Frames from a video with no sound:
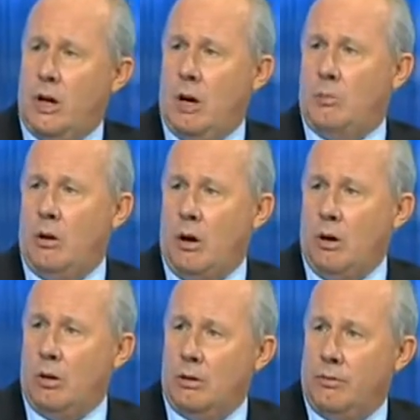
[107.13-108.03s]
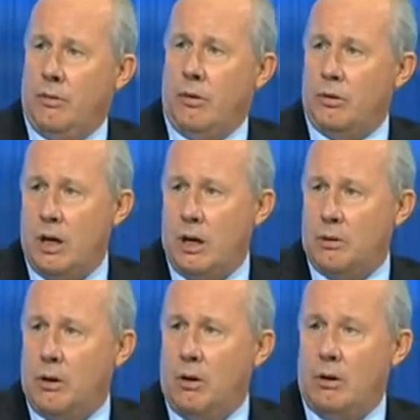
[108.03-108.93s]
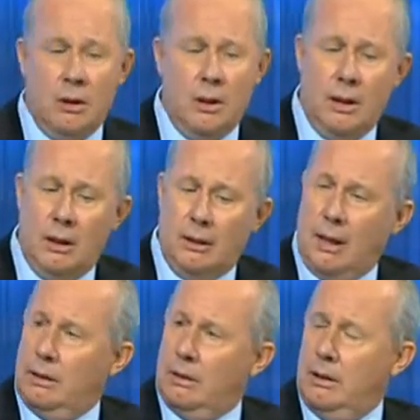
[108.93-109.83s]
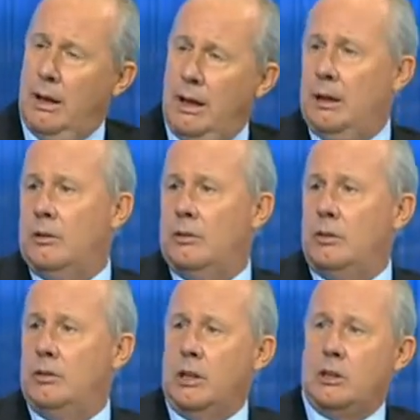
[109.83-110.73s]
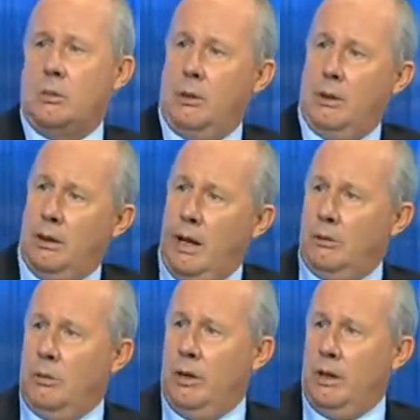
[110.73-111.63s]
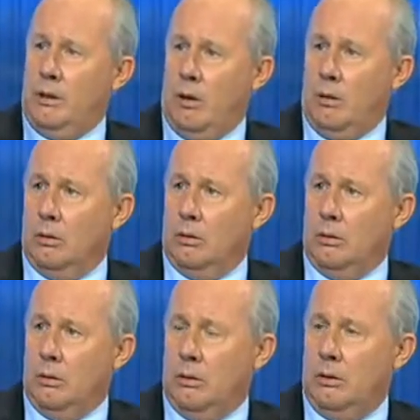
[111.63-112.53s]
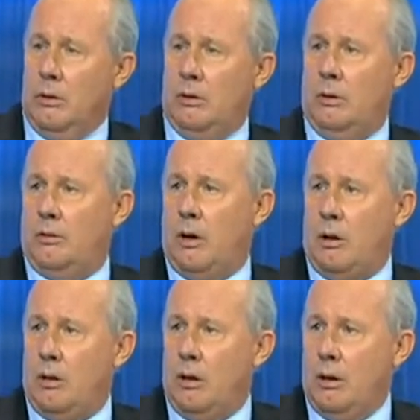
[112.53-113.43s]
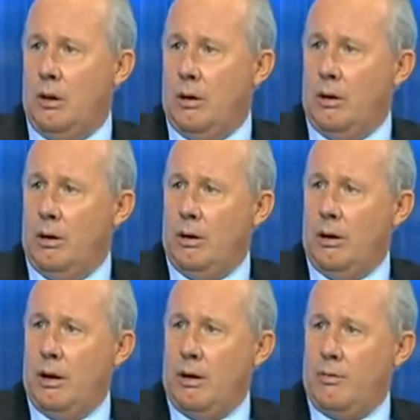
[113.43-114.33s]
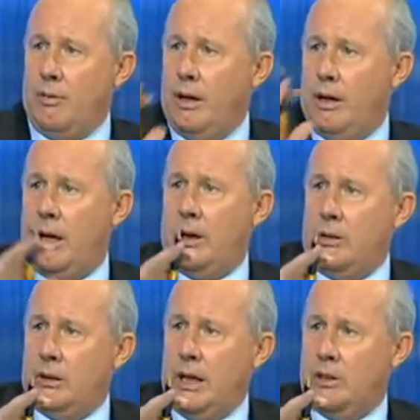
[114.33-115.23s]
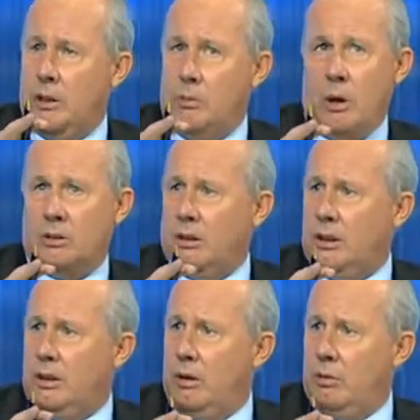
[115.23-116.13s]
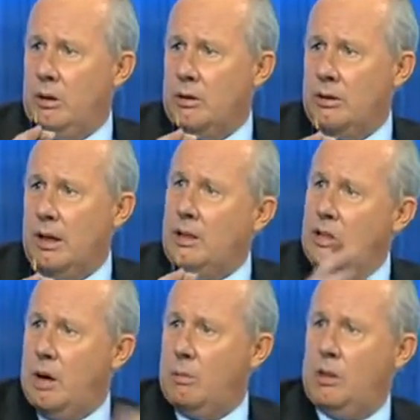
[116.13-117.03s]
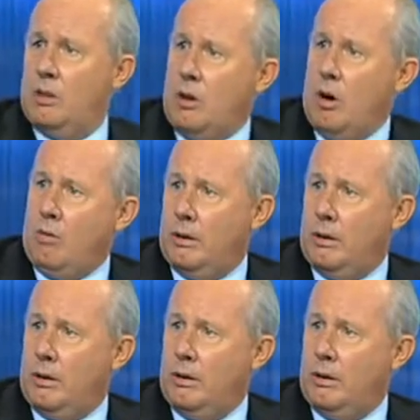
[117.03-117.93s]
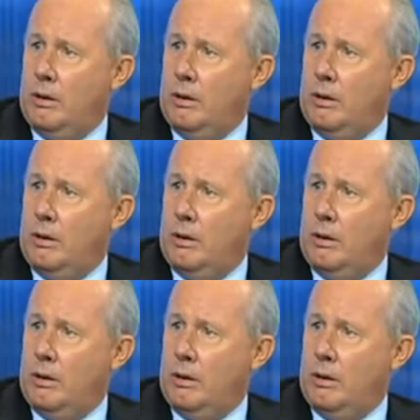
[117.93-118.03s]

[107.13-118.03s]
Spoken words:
German goal and the fourth German goal that England threw discipline out the window. You know, you've got a free kick on the edge of the box, I think it was, and Germany scored from it.